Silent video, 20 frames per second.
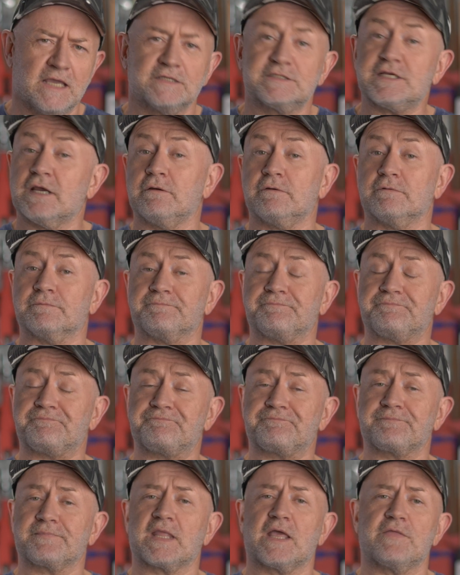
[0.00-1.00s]
So,
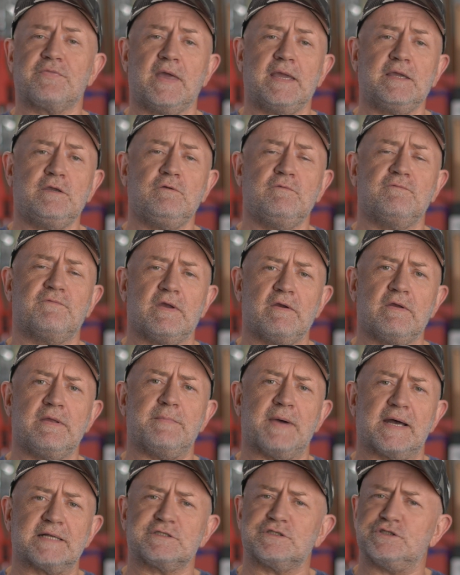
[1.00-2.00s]
thank you very
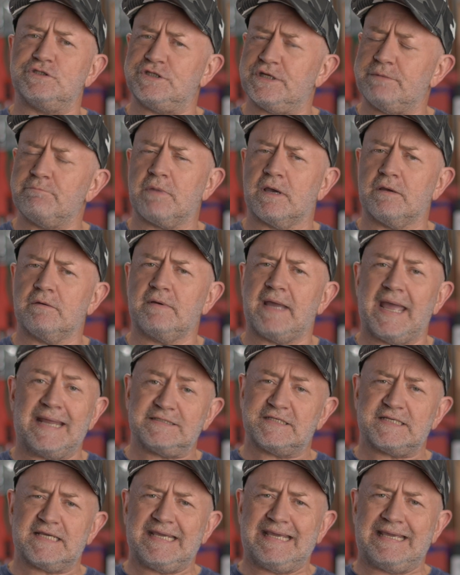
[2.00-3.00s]
much, Jimbo
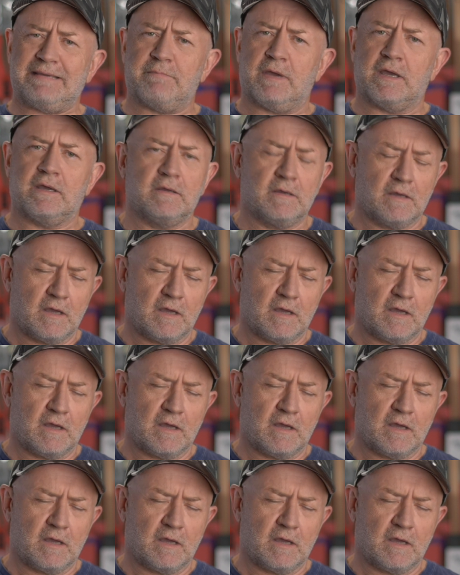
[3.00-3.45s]
and team